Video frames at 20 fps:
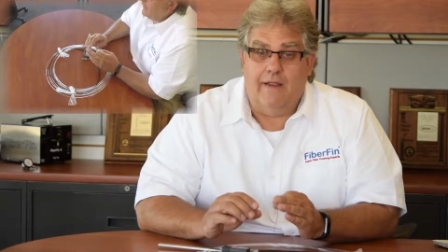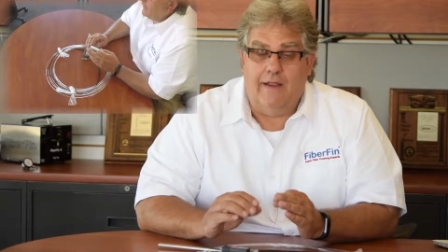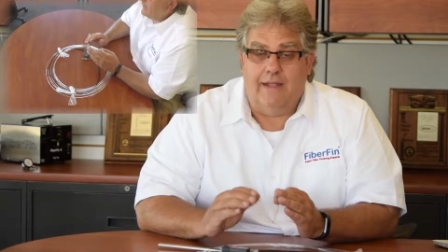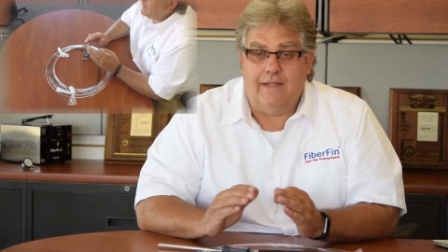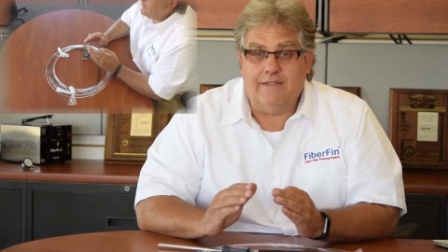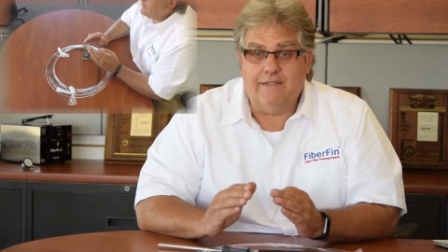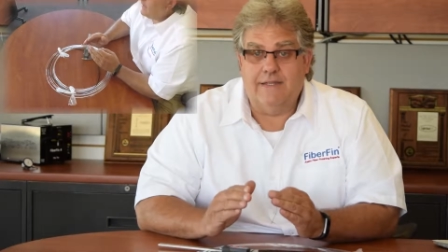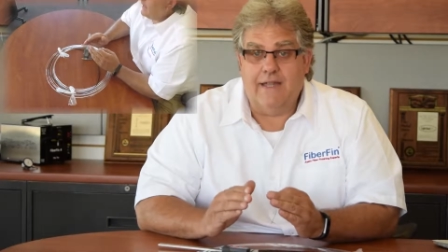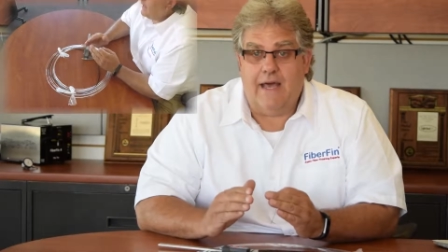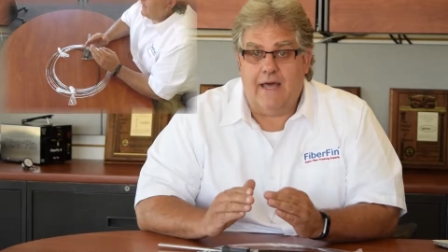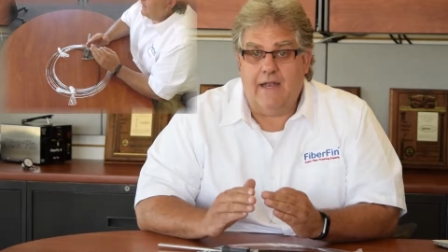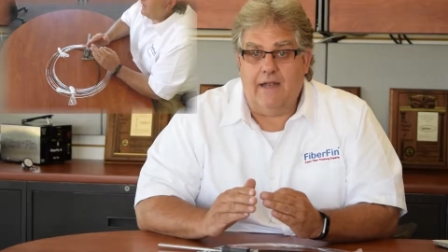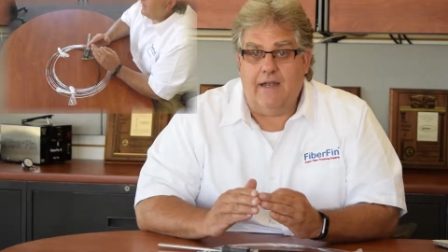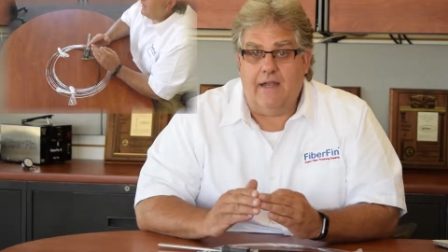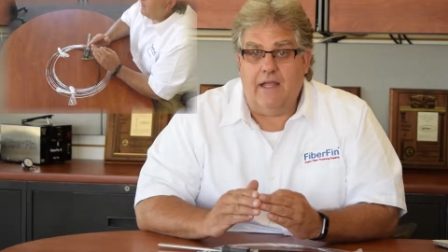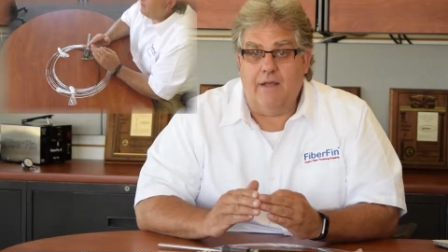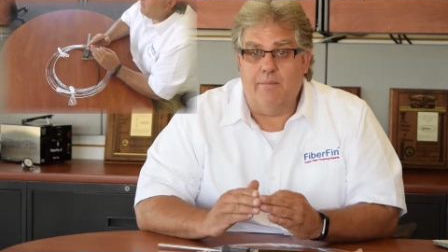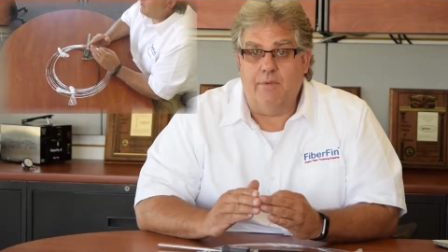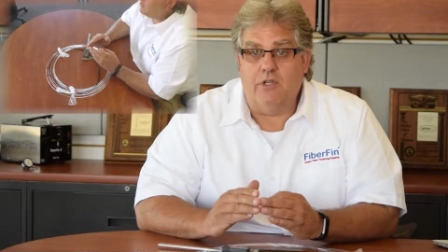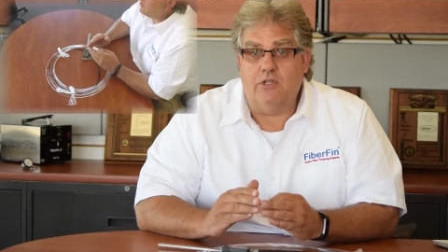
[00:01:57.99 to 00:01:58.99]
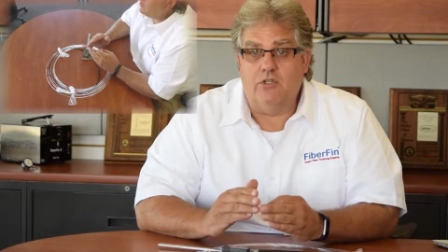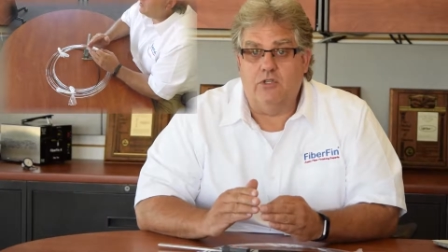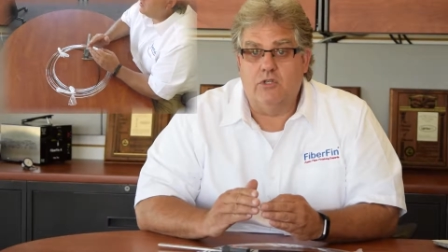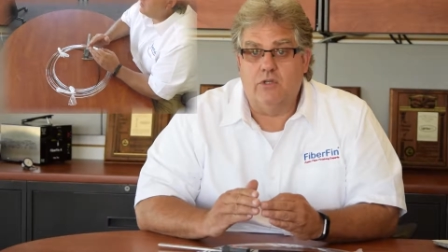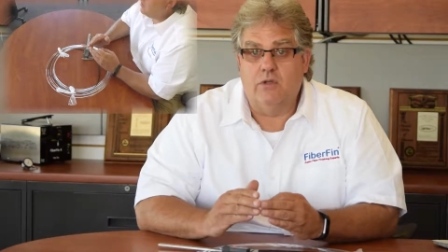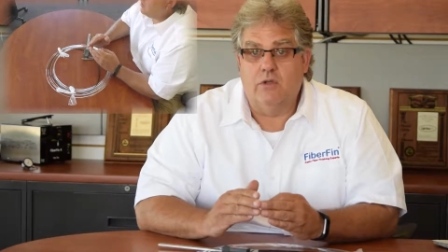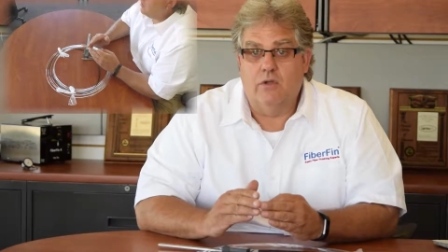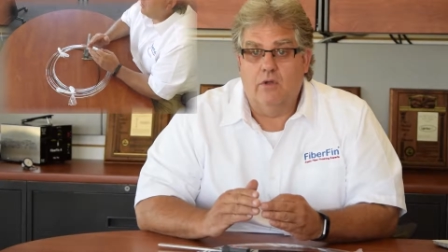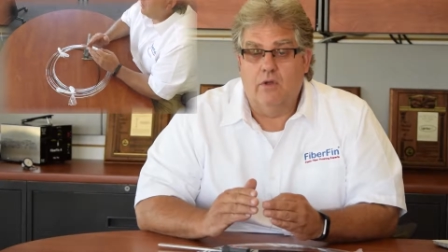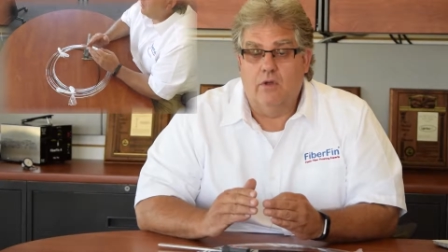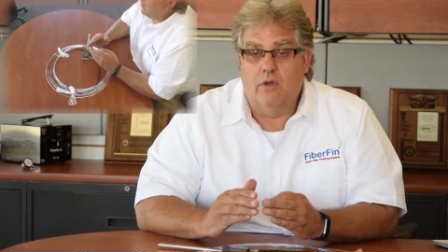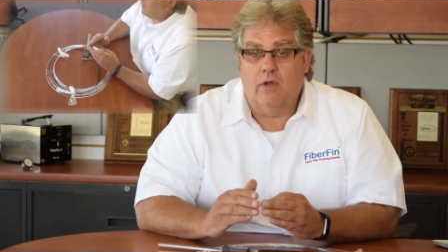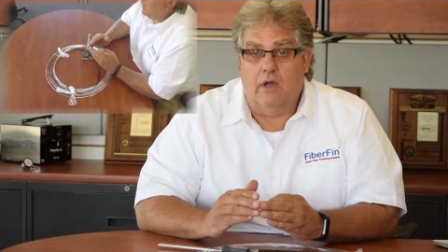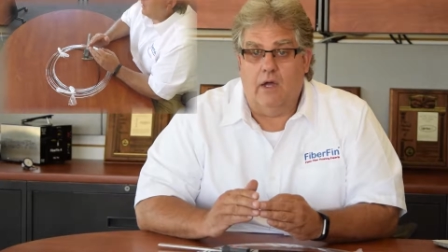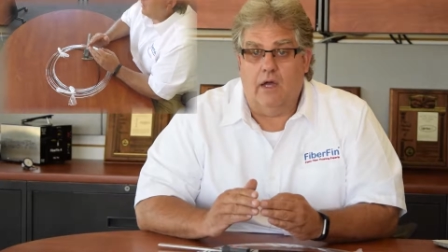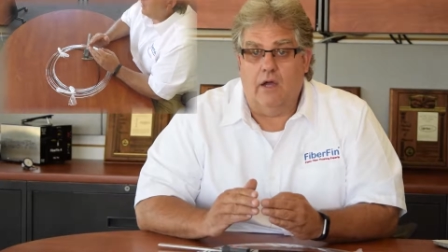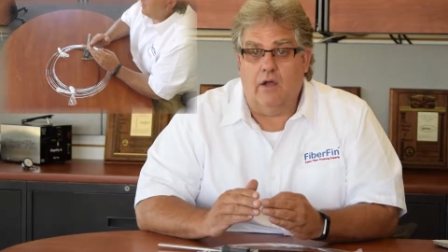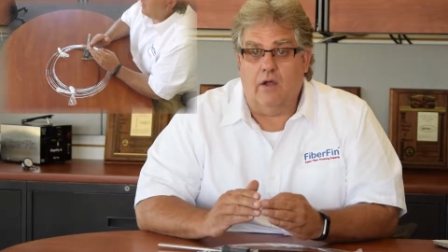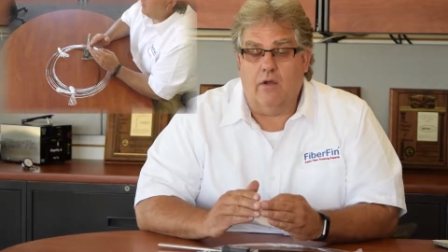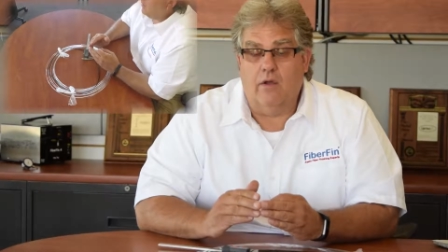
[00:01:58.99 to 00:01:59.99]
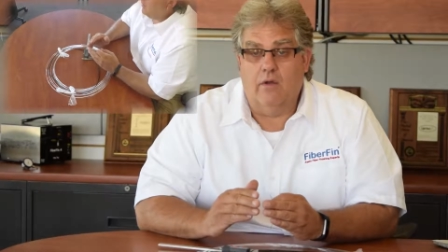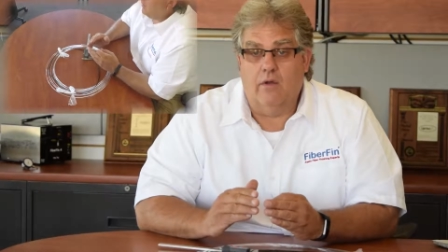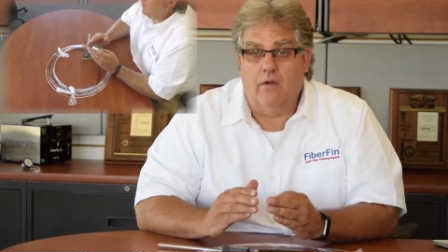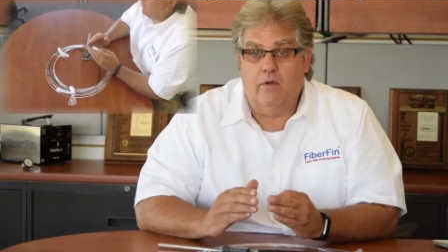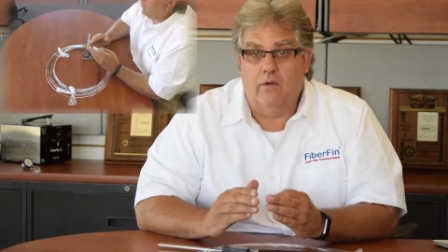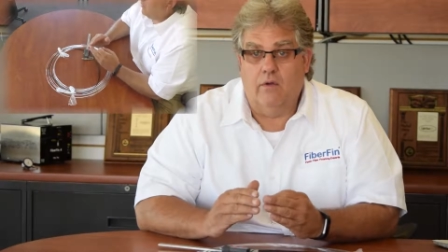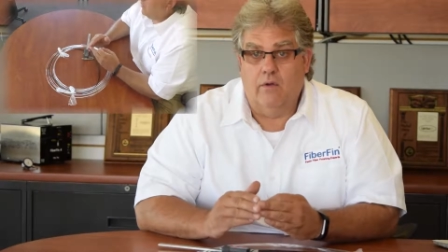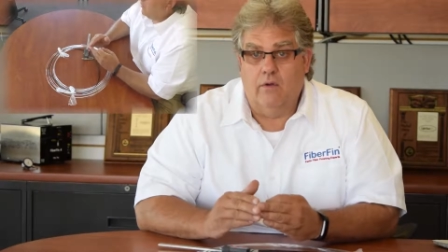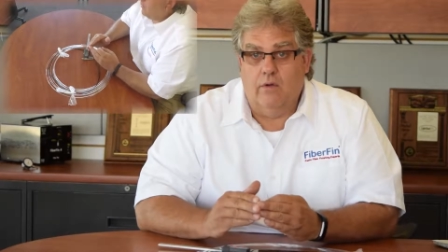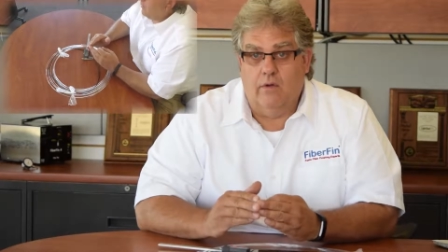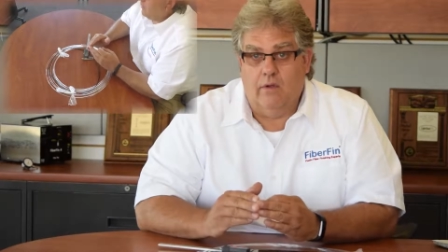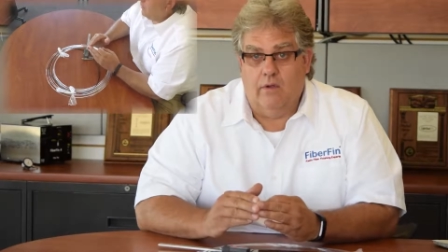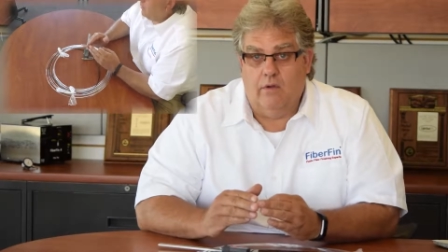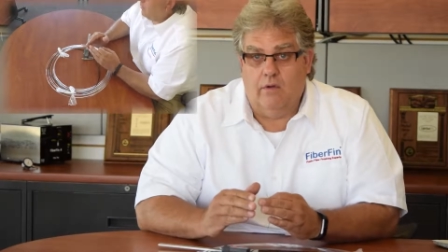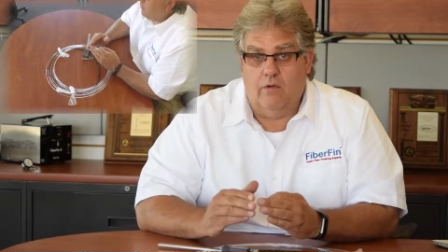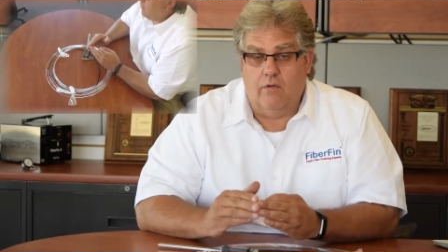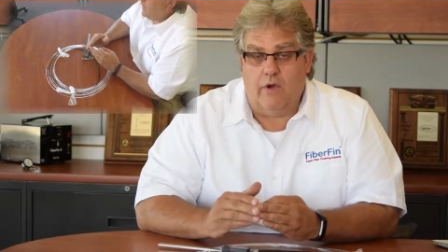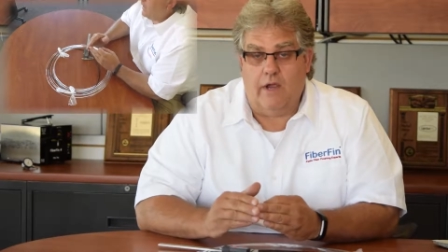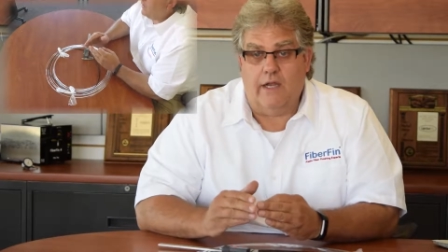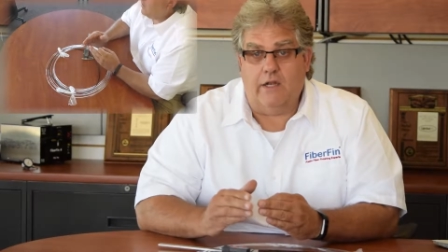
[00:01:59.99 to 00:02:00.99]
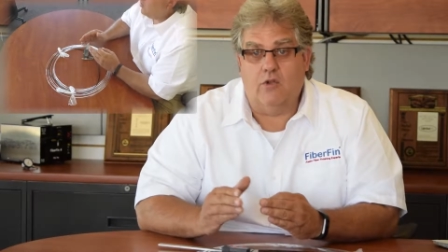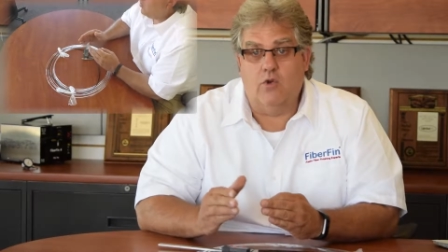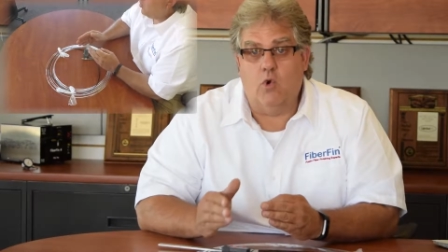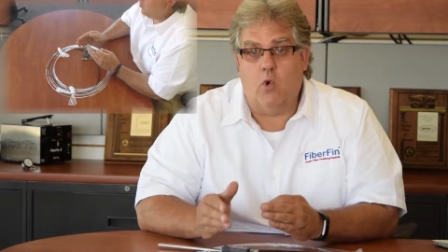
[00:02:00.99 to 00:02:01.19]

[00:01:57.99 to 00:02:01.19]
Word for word: It's not an image grade